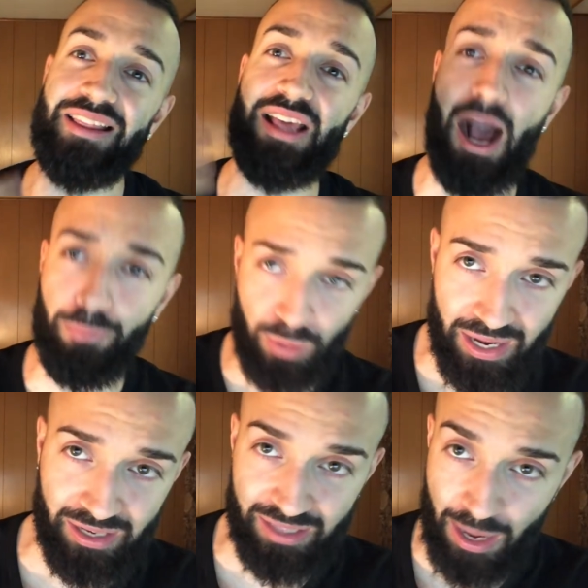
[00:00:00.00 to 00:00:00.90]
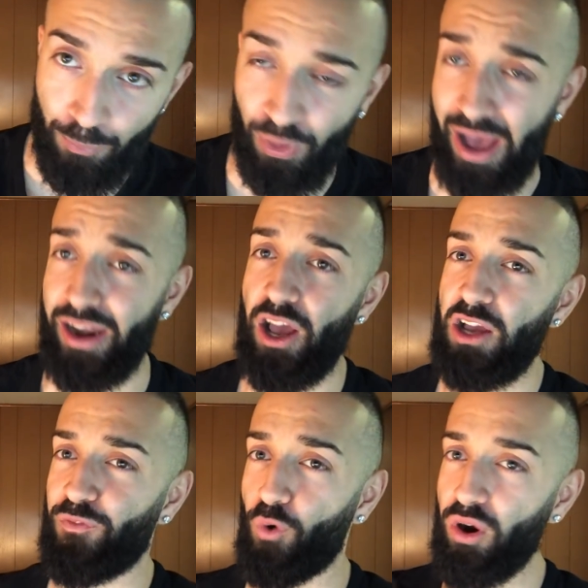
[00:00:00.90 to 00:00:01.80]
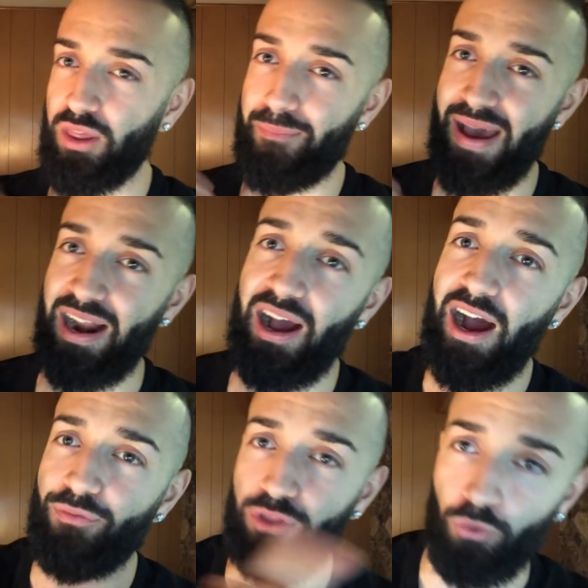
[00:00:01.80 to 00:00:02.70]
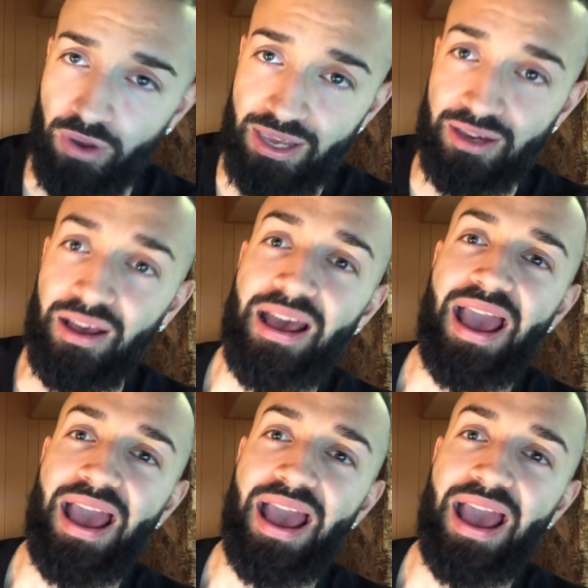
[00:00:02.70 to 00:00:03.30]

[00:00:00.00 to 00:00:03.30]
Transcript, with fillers: the updated game plan for the meta of the week,